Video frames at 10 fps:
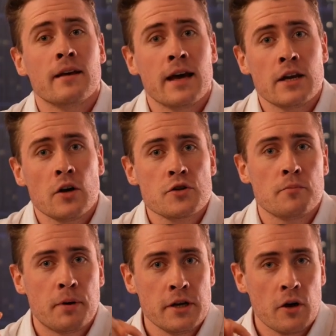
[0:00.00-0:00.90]
and also
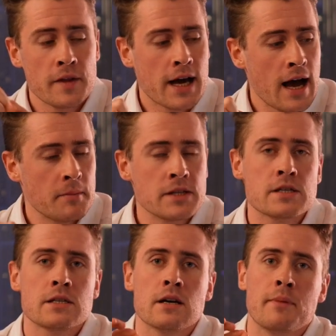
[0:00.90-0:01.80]
put a note in the
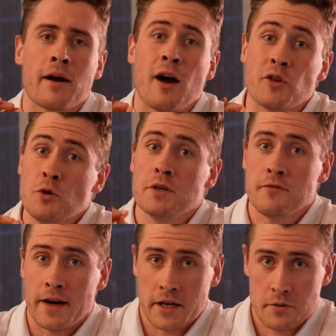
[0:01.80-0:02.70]
comments about how you would
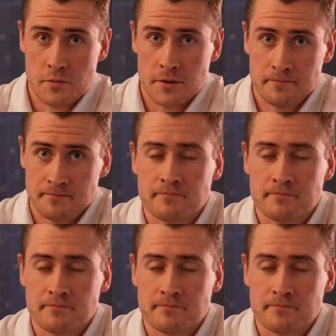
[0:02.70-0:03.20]
define charisma.